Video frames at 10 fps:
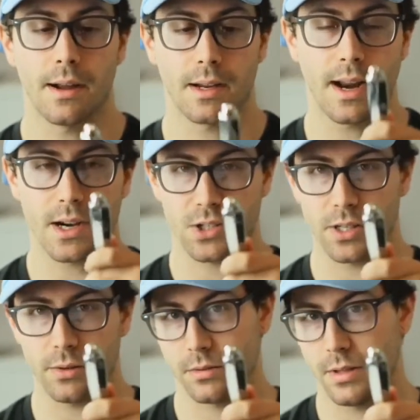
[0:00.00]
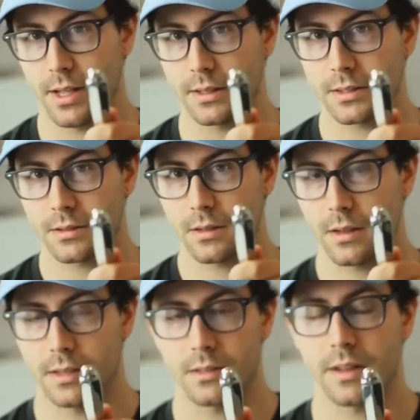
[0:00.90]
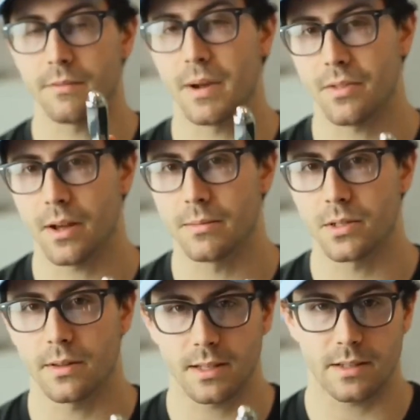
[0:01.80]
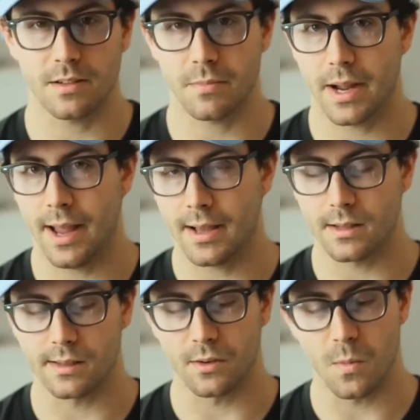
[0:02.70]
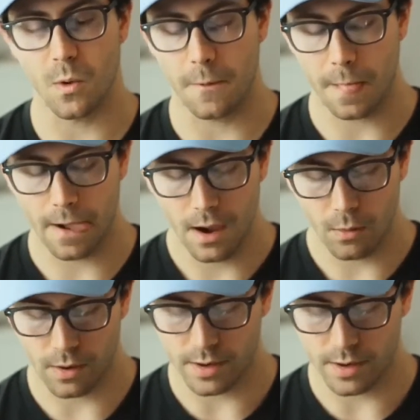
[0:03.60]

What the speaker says: I can actually use this instead of my thumb. So that saves my hands a little more.